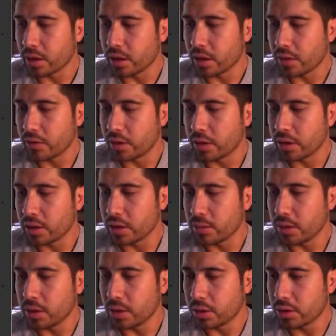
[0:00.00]
of the
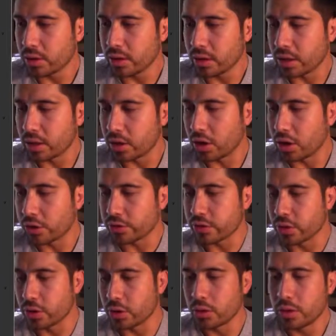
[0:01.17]
email and then
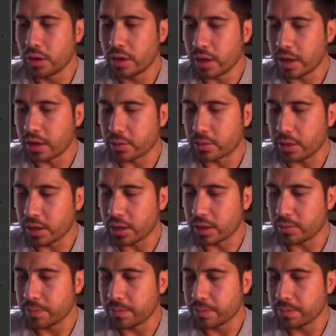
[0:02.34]
also at the bottom